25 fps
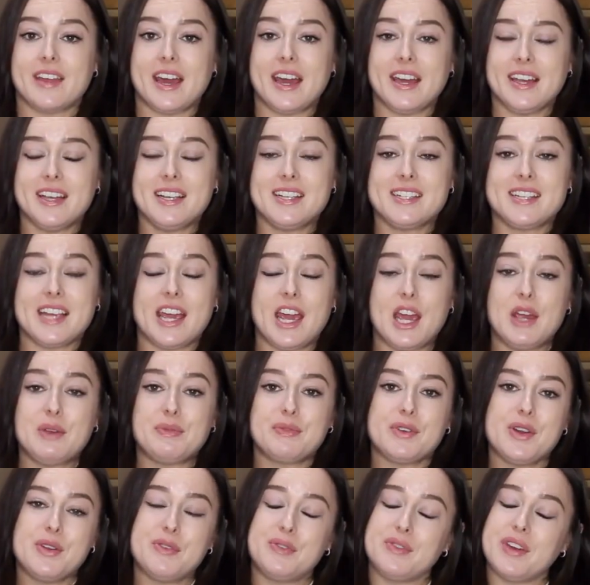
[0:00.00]
that is
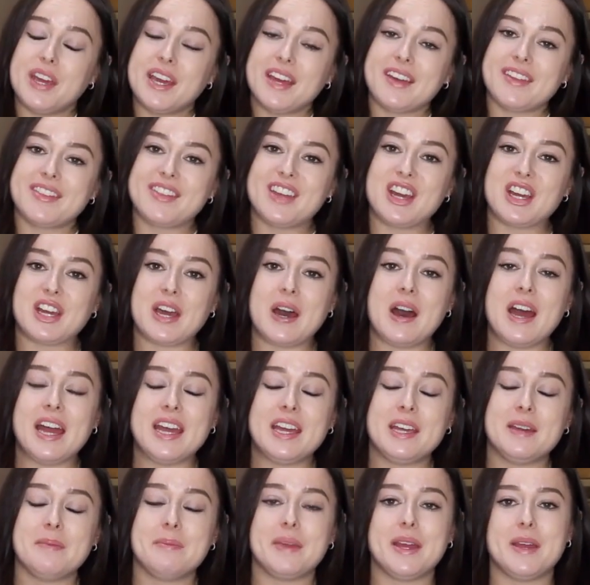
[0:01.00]
everything that
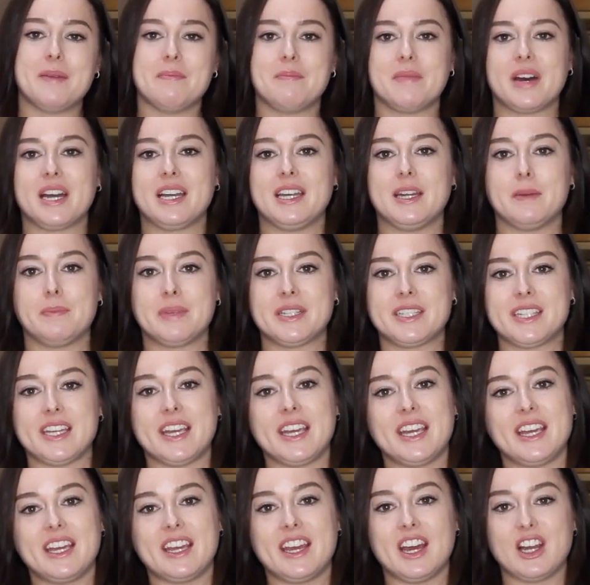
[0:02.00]
came in my
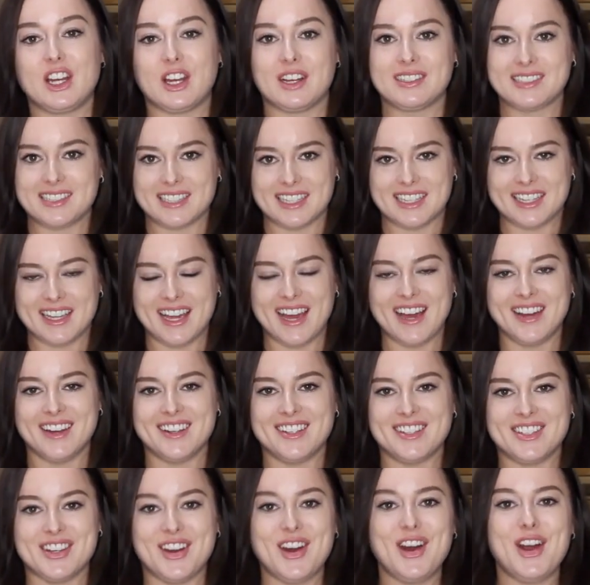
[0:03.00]
Liberty London
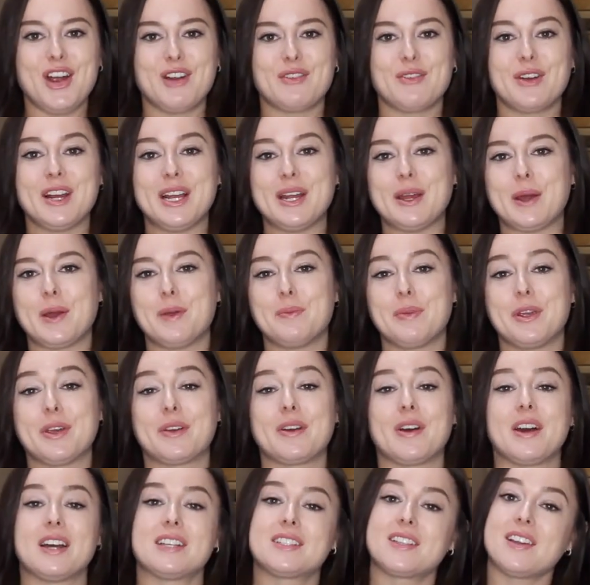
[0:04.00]
calendar. I really hope you
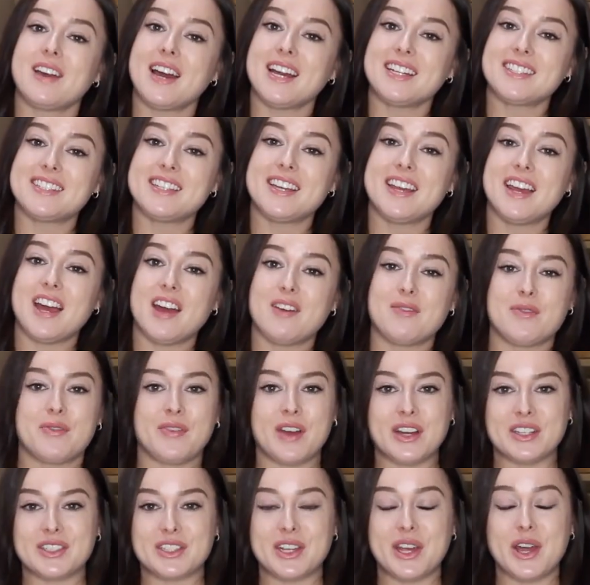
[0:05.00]
guys liked it and
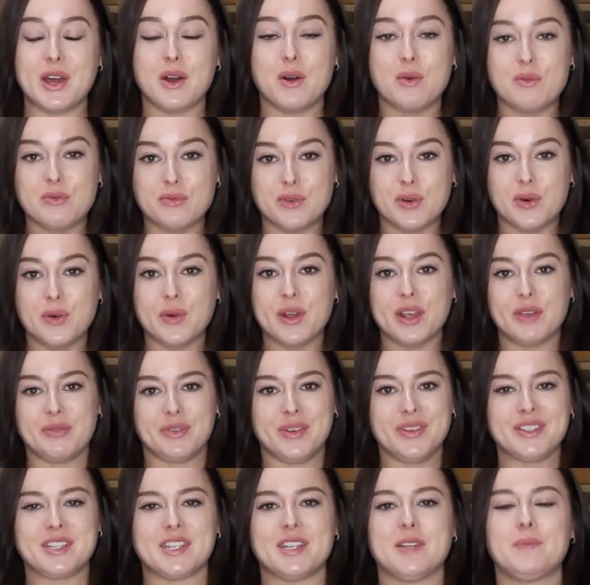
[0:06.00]
found it helpful.
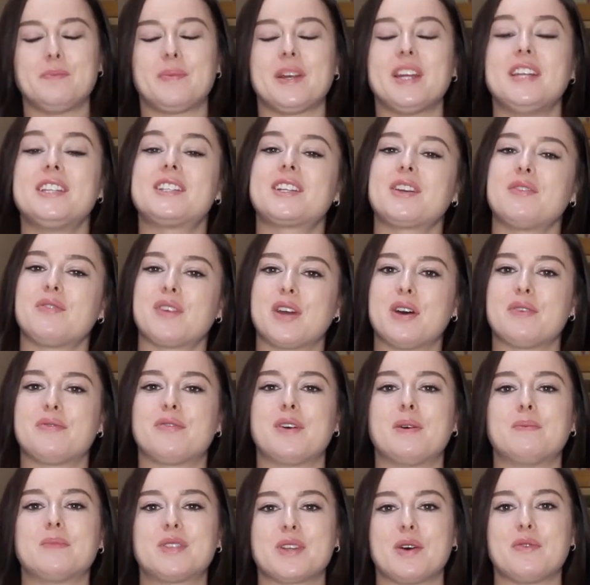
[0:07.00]
If you did, please give it a
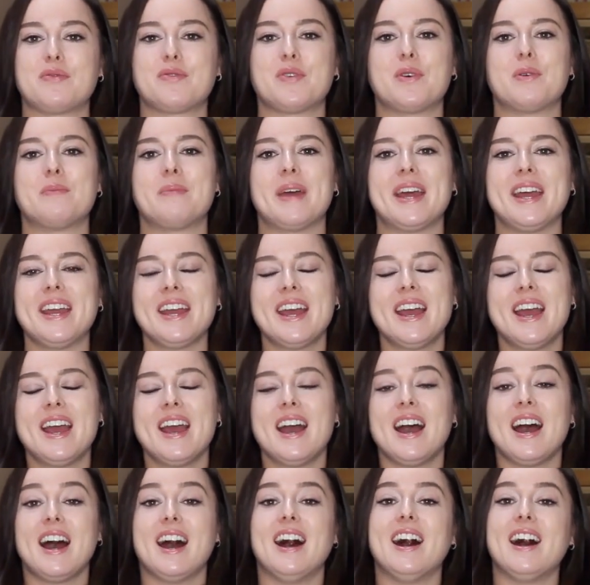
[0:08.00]
thumbs up for me.
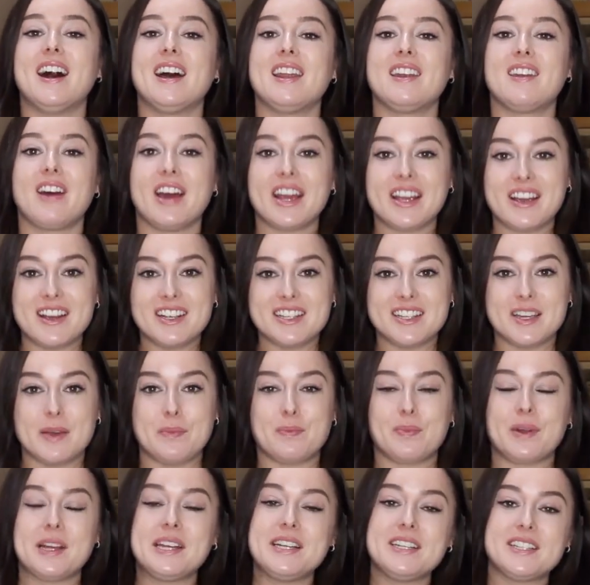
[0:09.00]
Like I
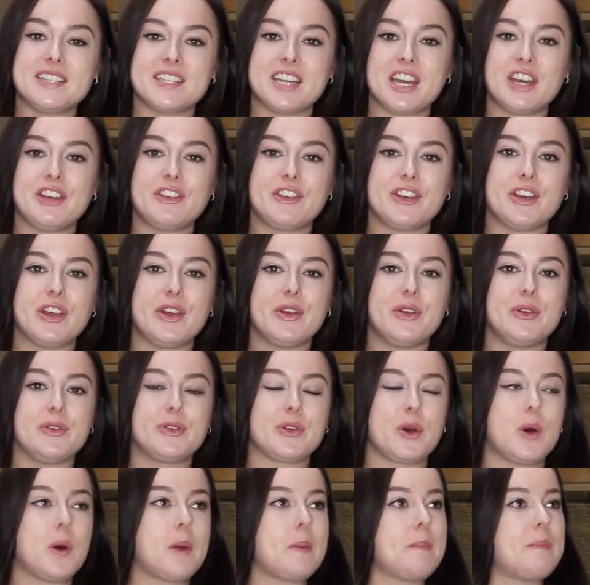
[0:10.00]
said, please stay
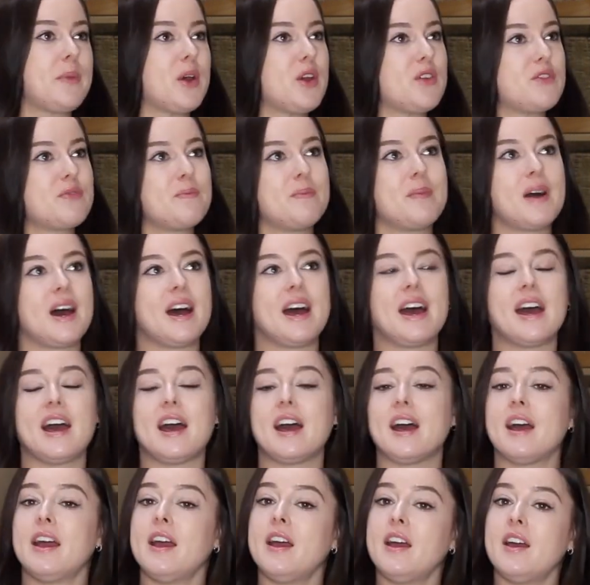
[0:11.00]
tuned on both
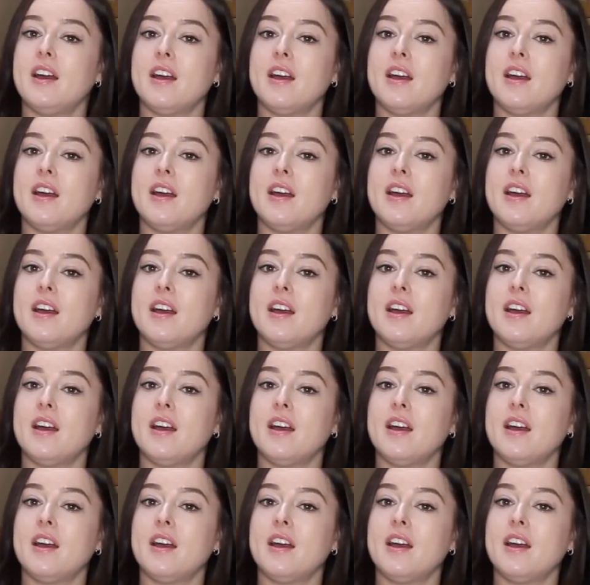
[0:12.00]
my